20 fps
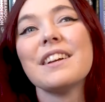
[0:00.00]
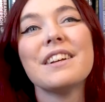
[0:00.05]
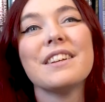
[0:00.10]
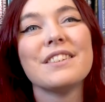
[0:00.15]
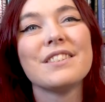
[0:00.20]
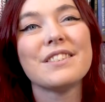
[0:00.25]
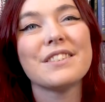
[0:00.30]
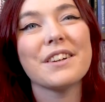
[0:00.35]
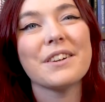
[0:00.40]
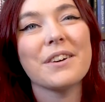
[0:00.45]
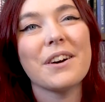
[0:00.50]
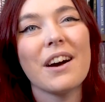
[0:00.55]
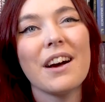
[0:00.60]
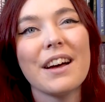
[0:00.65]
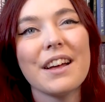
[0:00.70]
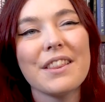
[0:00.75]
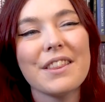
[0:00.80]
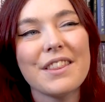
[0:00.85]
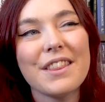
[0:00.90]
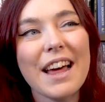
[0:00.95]
So
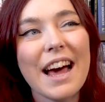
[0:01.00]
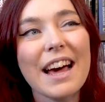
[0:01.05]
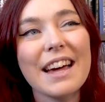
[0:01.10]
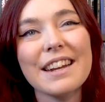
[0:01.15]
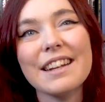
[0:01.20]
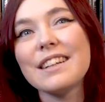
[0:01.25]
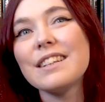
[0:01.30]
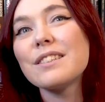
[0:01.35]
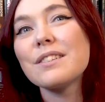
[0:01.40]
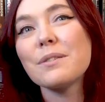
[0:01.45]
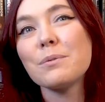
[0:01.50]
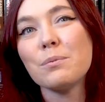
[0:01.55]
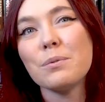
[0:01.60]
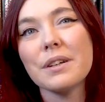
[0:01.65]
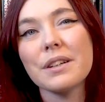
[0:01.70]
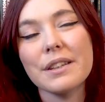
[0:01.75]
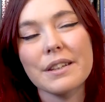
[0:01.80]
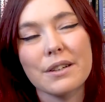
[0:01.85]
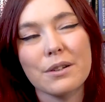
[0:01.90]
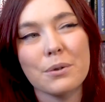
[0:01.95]
that is
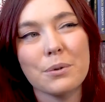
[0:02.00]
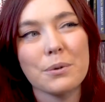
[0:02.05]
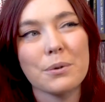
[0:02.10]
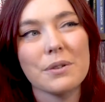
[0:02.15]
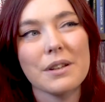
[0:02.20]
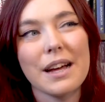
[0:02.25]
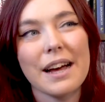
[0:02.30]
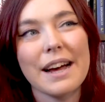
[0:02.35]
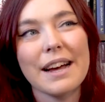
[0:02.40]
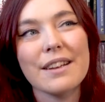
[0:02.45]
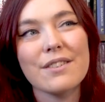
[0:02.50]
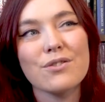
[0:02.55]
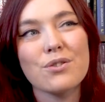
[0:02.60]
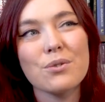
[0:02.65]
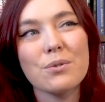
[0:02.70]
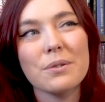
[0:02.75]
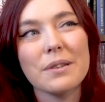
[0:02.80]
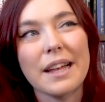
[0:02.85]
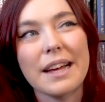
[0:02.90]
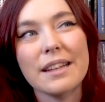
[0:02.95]
really cool. I
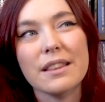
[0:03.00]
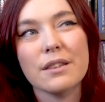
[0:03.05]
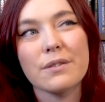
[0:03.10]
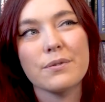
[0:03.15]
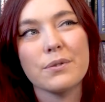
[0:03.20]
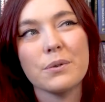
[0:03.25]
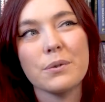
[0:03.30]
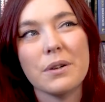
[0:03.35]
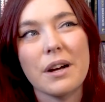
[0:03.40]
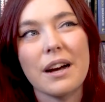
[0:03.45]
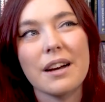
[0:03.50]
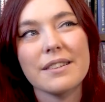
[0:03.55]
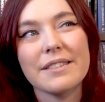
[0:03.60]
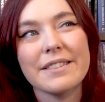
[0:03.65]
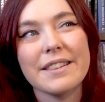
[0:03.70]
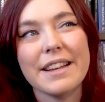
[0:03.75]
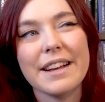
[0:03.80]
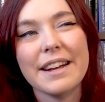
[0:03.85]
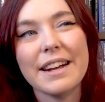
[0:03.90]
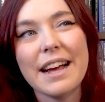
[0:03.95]
do like the full cast
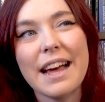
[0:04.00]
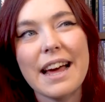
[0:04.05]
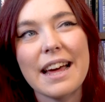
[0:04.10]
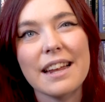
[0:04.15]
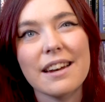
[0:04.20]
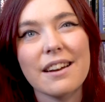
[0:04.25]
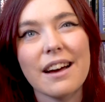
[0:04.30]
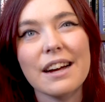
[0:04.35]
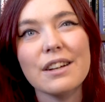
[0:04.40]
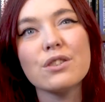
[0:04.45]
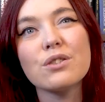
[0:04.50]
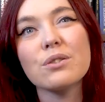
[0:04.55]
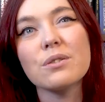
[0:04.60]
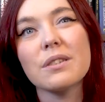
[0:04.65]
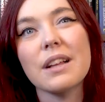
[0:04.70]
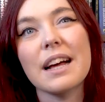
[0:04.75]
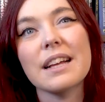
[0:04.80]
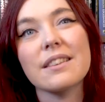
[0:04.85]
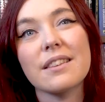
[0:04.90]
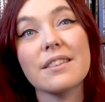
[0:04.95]
thing, and I do
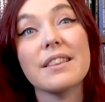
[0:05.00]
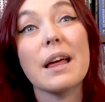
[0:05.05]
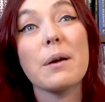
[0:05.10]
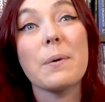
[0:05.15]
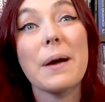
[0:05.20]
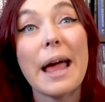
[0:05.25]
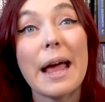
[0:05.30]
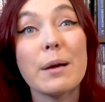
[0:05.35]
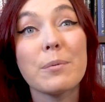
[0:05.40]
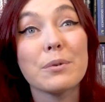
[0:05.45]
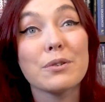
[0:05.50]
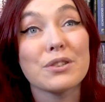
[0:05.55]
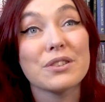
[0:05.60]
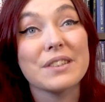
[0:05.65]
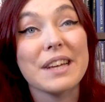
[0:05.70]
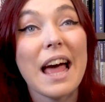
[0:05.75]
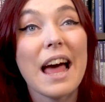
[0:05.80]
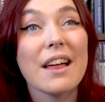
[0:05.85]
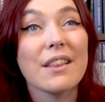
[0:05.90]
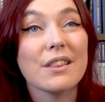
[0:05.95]
like that they were able to
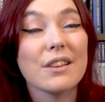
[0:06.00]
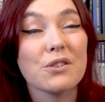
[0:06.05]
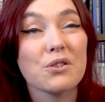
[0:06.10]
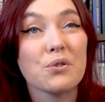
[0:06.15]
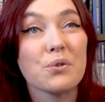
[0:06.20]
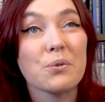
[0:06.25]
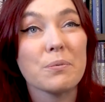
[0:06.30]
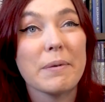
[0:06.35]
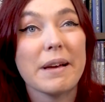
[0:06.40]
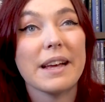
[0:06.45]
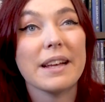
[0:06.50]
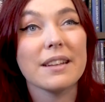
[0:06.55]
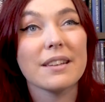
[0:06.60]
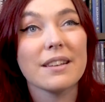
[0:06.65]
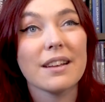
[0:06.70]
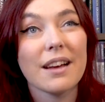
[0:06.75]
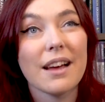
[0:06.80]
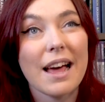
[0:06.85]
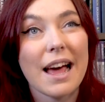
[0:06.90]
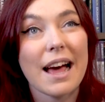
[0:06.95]
get the two main
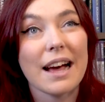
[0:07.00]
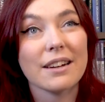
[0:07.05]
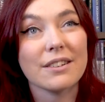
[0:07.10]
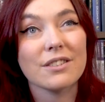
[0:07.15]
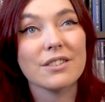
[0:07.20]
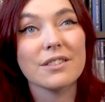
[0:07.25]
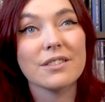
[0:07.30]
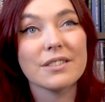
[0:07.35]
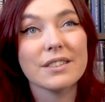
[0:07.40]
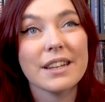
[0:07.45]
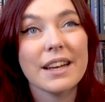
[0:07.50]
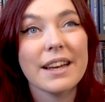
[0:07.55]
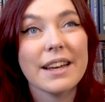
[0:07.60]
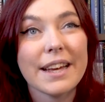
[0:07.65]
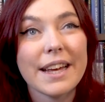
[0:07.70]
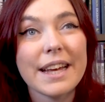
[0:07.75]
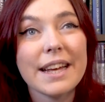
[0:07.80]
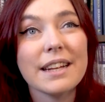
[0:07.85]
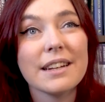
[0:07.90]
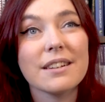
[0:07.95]
actors
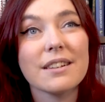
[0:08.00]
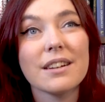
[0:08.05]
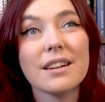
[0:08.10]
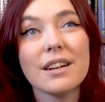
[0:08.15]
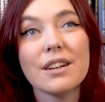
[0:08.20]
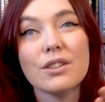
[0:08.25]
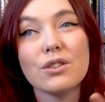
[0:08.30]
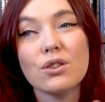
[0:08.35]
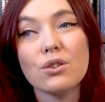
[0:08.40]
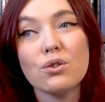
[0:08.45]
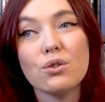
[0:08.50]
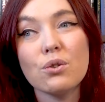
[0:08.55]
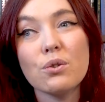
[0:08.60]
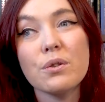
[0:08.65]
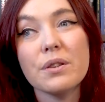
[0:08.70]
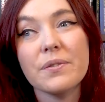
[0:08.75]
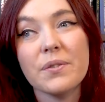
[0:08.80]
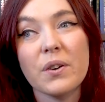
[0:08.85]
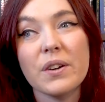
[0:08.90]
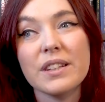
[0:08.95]
in to do
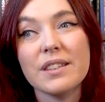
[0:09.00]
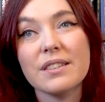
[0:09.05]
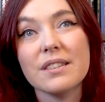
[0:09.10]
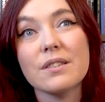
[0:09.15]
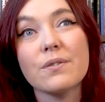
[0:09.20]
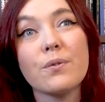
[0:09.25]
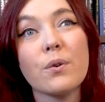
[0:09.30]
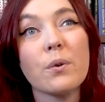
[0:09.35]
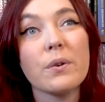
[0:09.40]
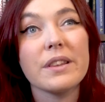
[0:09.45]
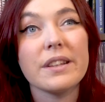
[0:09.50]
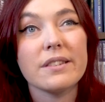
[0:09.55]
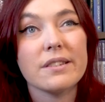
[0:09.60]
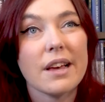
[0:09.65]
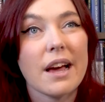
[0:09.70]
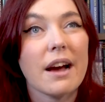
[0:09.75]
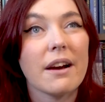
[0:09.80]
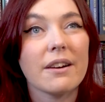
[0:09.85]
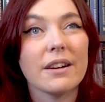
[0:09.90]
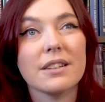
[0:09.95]
the voices for these
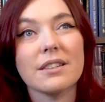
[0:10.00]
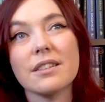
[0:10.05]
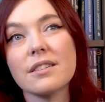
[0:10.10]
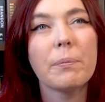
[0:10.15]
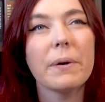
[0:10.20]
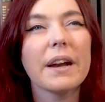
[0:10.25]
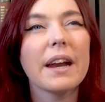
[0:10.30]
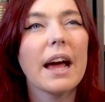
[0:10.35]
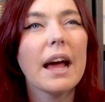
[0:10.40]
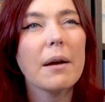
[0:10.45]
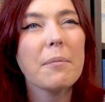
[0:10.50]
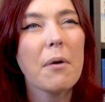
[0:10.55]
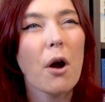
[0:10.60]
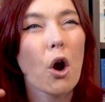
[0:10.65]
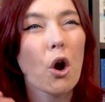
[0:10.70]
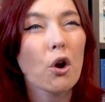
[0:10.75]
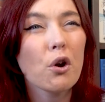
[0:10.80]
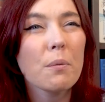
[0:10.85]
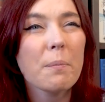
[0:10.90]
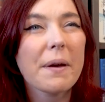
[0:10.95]
characters. But I'm
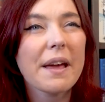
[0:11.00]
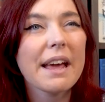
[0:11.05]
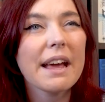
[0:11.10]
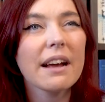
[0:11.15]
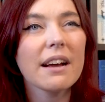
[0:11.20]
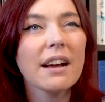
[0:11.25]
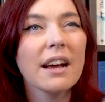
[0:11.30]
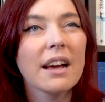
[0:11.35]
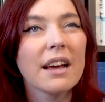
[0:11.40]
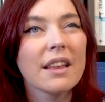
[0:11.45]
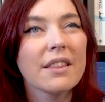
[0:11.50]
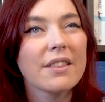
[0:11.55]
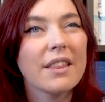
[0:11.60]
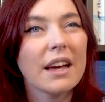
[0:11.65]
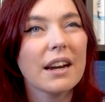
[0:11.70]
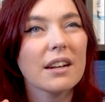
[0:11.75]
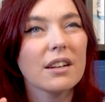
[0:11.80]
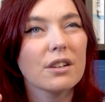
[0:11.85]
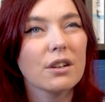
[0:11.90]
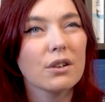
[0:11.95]
hoping
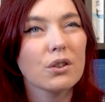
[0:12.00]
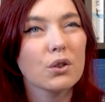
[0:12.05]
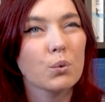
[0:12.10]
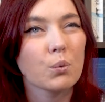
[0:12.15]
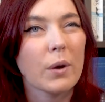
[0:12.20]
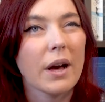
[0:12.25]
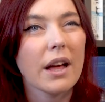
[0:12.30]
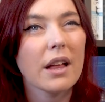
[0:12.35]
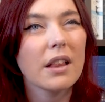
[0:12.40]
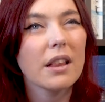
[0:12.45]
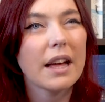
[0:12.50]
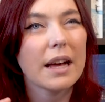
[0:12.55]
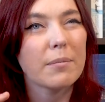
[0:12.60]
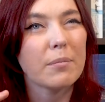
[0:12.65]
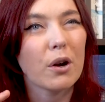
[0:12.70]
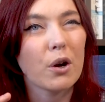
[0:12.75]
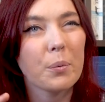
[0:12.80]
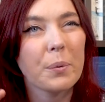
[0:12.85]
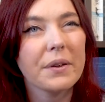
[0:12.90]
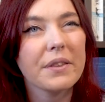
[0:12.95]
that it goes well. I'm
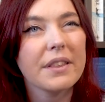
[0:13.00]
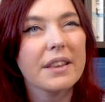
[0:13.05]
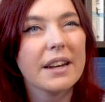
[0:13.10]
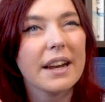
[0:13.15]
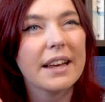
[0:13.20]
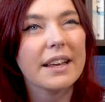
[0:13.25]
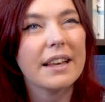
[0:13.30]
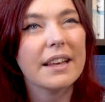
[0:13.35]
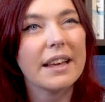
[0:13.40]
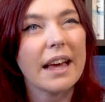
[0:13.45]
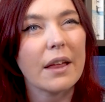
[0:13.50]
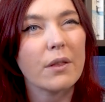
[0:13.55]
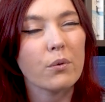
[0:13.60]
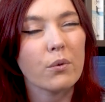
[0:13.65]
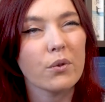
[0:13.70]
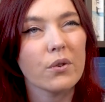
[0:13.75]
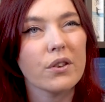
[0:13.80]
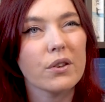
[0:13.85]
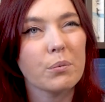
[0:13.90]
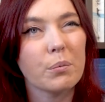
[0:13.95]
hoping that I can get
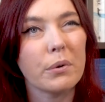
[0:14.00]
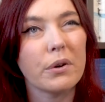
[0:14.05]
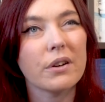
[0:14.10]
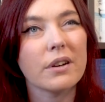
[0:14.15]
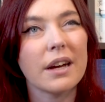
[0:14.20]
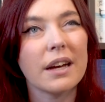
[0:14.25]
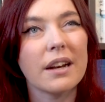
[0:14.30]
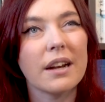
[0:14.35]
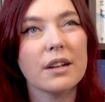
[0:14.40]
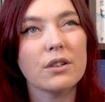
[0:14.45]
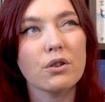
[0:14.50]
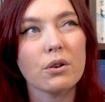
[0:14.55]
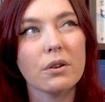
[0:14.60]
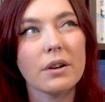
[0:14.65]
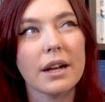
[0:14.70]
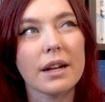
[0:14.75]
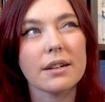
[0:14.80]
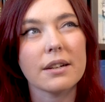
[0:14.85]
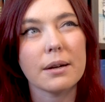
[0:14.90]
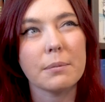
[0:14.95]
through this book and I don't
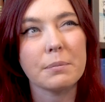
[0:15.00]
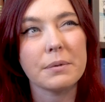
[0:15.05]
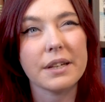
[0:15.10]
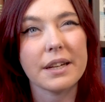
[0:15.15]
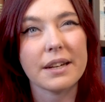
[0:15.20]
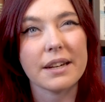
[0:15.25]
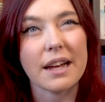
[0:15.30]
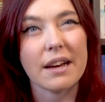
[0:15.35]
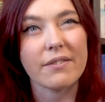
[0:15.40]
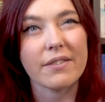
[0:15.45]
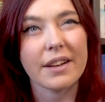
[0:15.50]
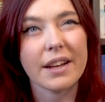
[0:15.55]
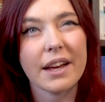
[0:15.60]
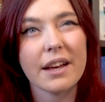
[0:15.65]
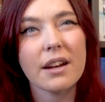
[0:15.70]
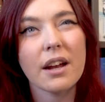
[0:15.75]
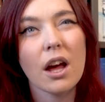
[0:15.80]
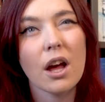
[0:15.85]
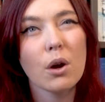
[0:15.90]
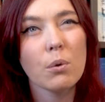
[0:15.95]
up DNFing
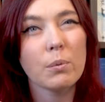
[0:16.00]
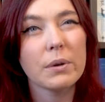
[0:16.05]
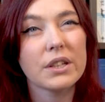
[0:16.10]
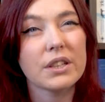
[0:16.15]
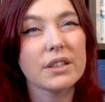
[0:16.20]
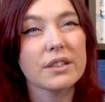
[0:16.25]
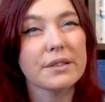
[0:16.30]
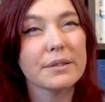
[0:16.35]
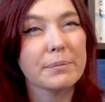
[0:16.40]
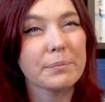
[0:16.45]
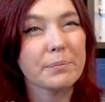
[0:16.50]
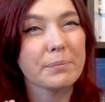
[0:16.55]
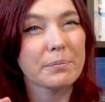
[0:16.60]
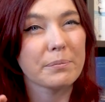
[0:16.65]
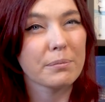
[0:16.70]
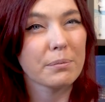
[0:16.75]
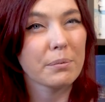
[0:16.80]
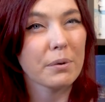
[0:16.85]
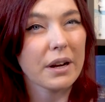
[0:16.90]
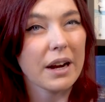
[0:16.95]
it, which is
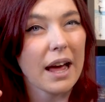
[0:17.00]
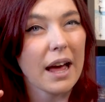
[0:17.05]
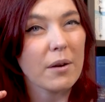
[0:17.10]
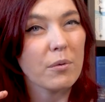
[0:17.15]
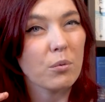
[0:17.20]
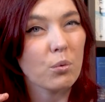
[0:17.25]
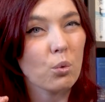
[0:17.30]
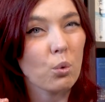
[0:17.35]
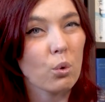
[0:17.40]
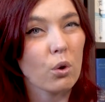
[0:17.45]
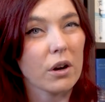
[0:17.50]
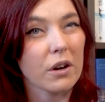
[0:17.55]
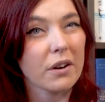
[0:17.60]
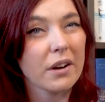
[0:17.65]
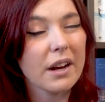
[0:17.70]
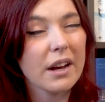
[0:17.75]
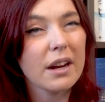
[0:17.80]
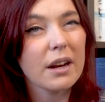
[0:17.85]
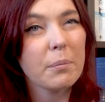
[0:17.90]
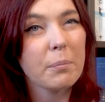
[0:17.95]
what I'm
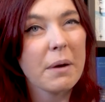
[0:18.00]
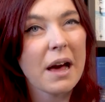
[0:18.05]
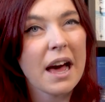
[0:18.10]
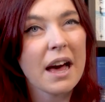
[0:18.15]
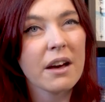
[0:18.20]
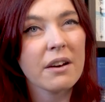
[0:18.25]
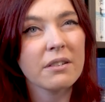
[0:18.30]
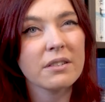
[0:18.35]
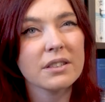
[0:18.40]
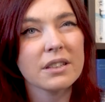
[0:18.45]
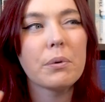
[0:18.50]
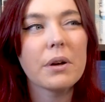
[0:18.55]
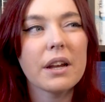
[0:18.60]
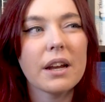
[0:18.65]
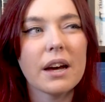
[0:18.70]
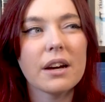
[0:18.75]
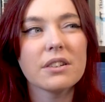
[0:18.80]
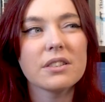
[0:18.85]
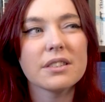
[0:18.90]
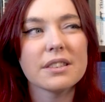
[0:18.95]
worried about. But
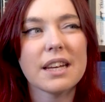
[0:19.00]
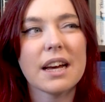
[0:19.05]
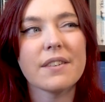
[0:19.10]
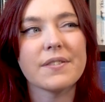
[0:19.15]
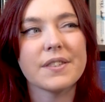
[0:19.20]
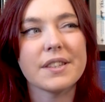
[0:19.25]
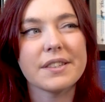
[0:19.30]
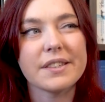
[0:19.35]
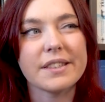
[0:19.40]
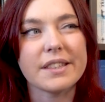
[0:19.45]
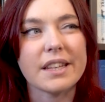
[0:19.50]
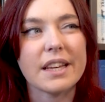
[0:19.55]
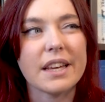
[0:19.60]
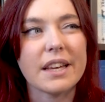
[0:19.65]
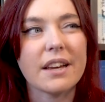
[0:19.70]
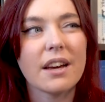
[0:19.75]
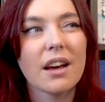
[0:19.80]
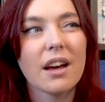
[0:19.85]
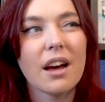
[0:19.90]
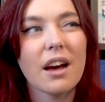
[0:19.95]
I'll just have to
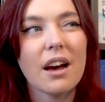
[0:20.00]
see.